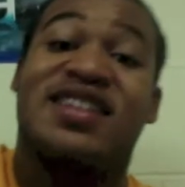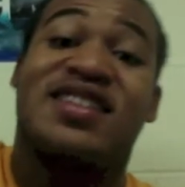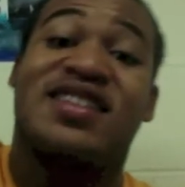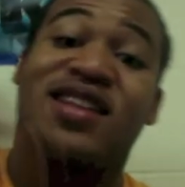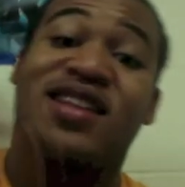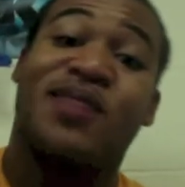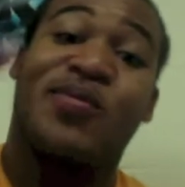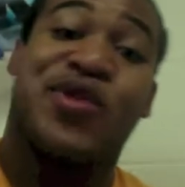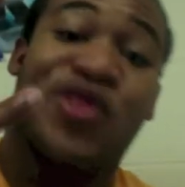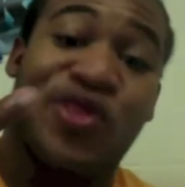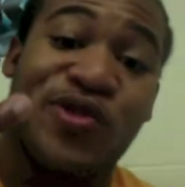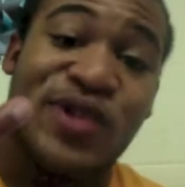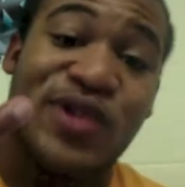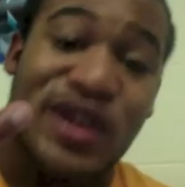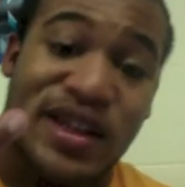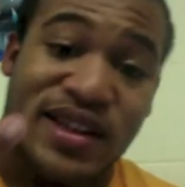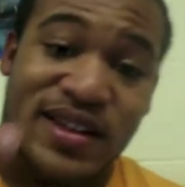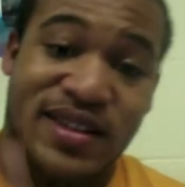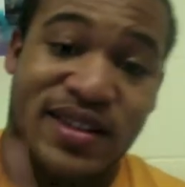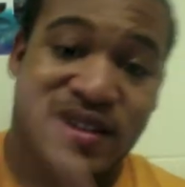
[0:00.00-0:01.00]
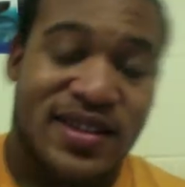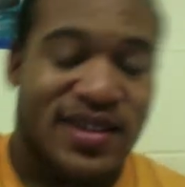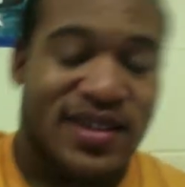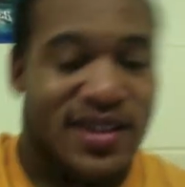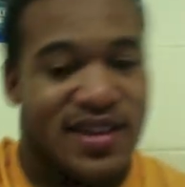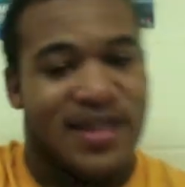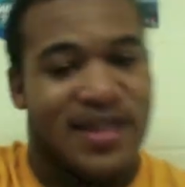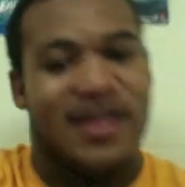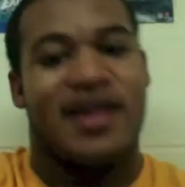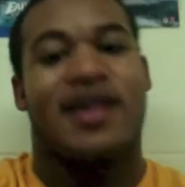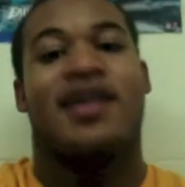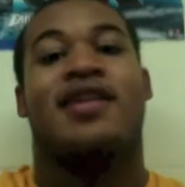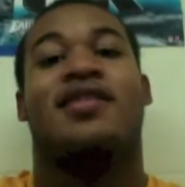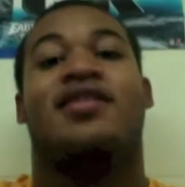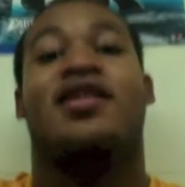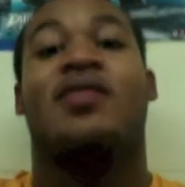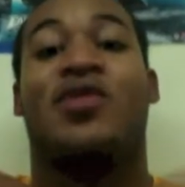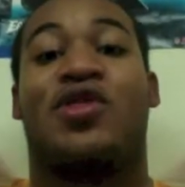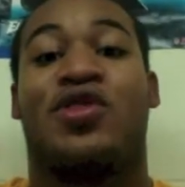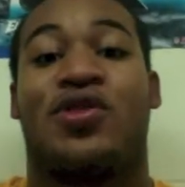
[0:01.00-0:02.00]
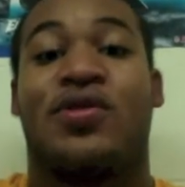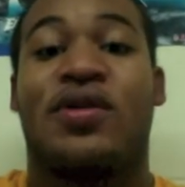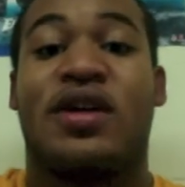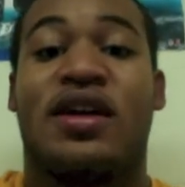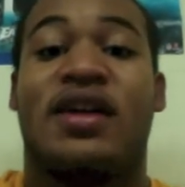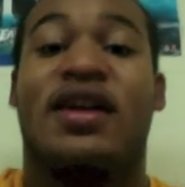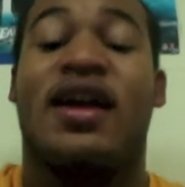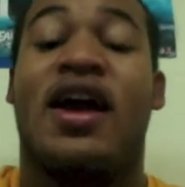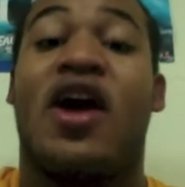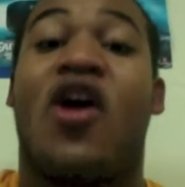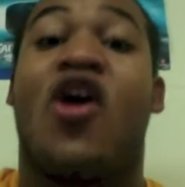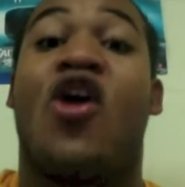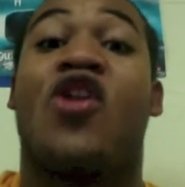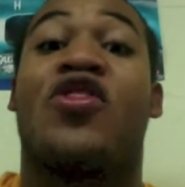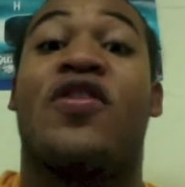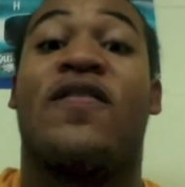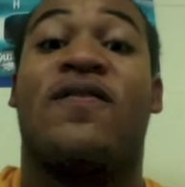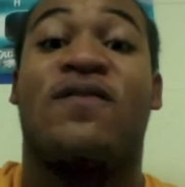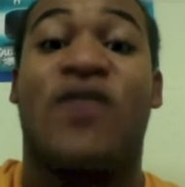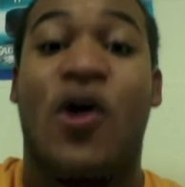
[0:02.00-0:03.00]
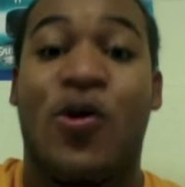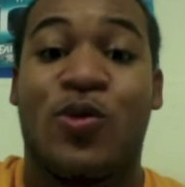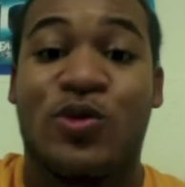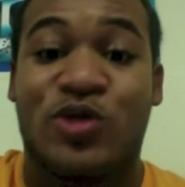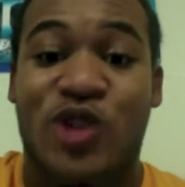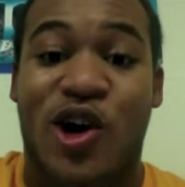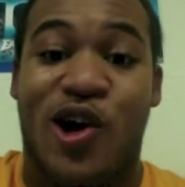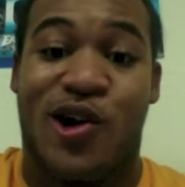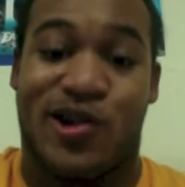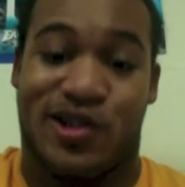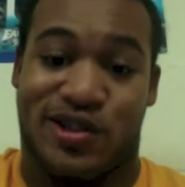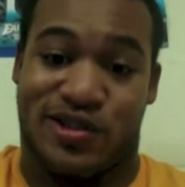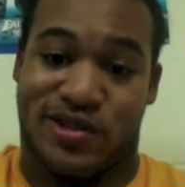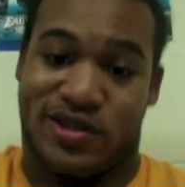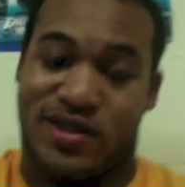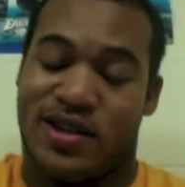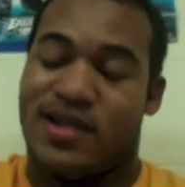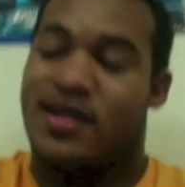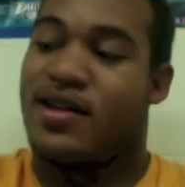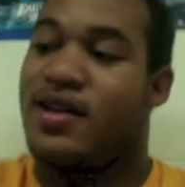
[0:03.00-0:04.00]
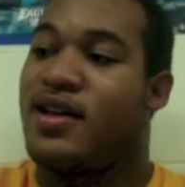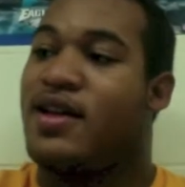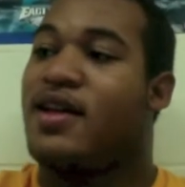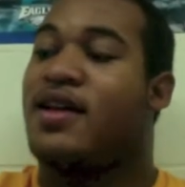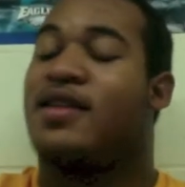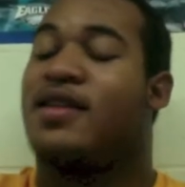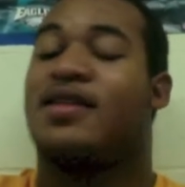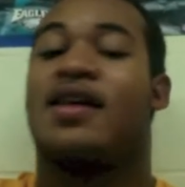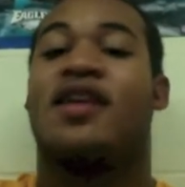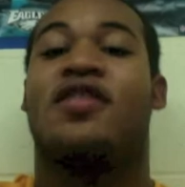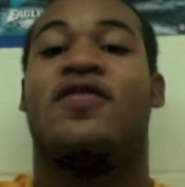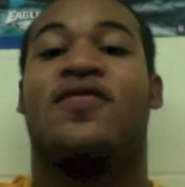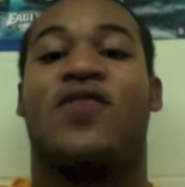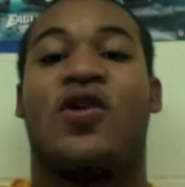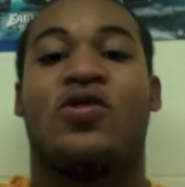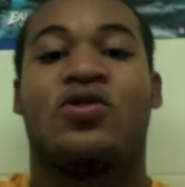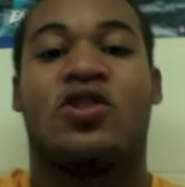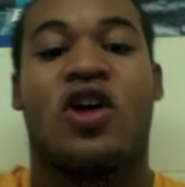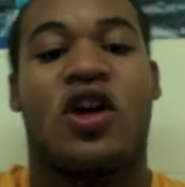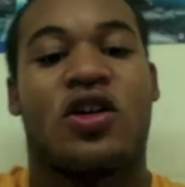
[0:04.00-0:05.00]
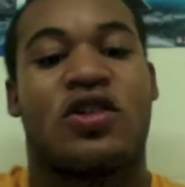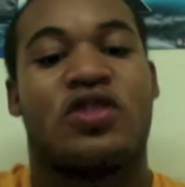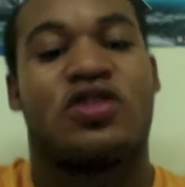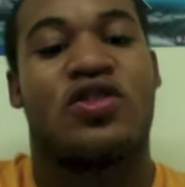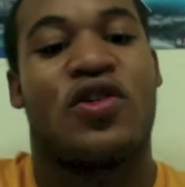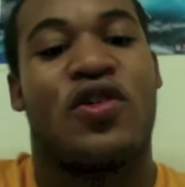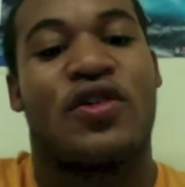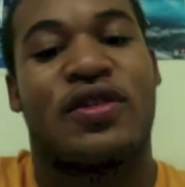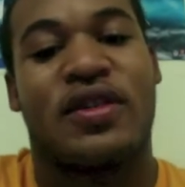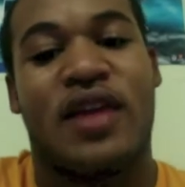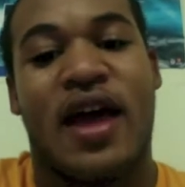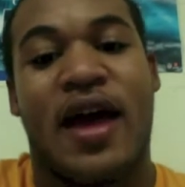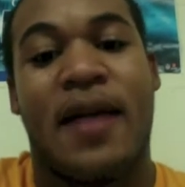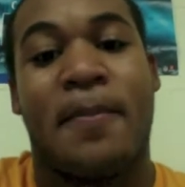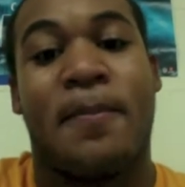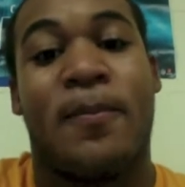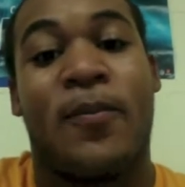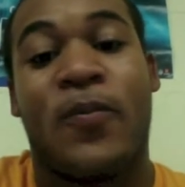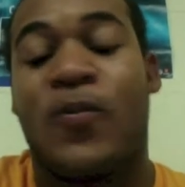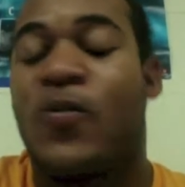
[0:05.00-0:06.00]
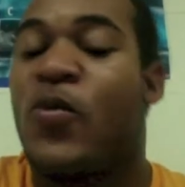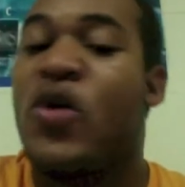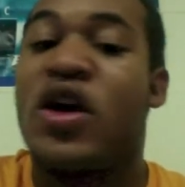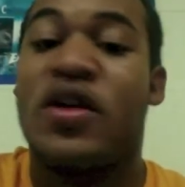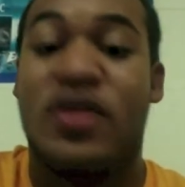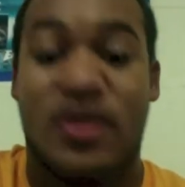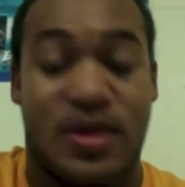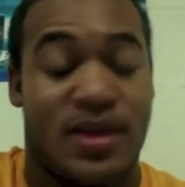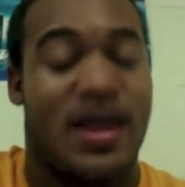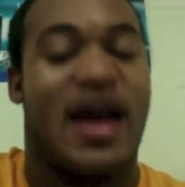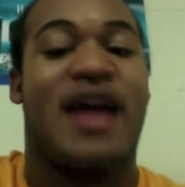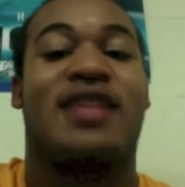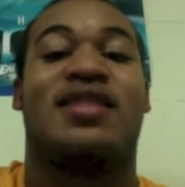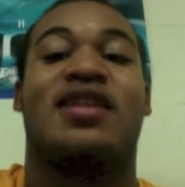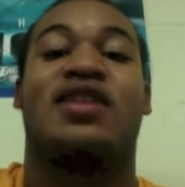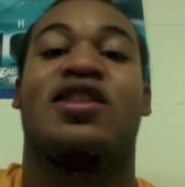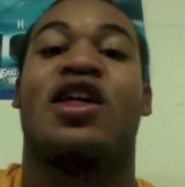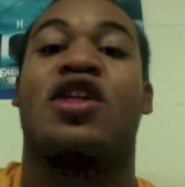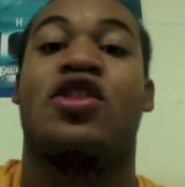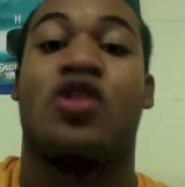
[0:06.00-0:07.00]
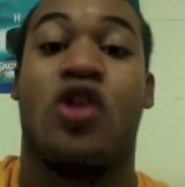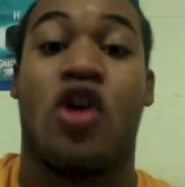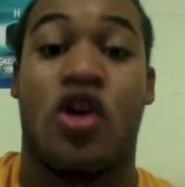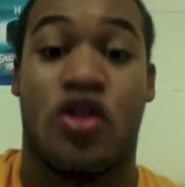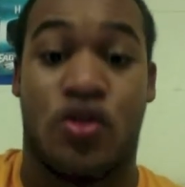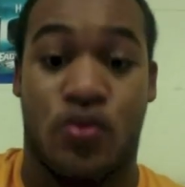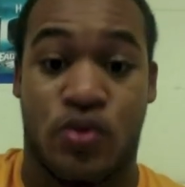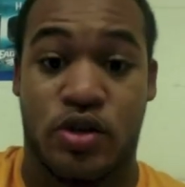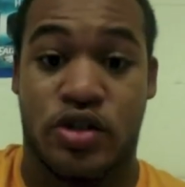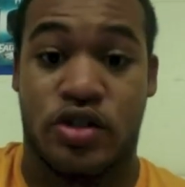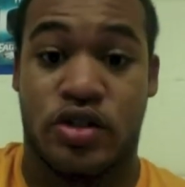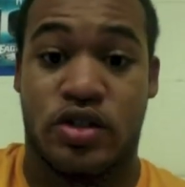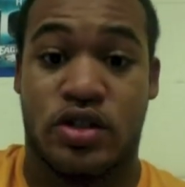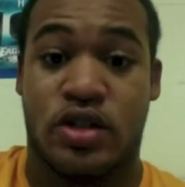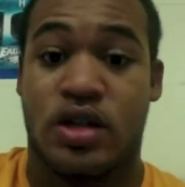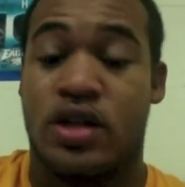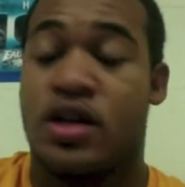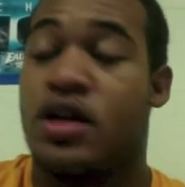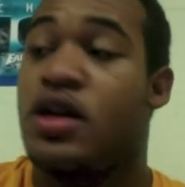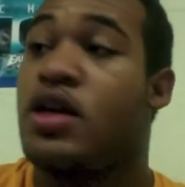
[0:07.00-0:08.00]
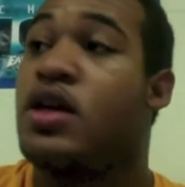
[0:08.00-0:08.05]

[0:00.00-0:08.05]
number three. Number three are the phone talkers. Now, the phone talkers aren't that, well, I think they are the worst.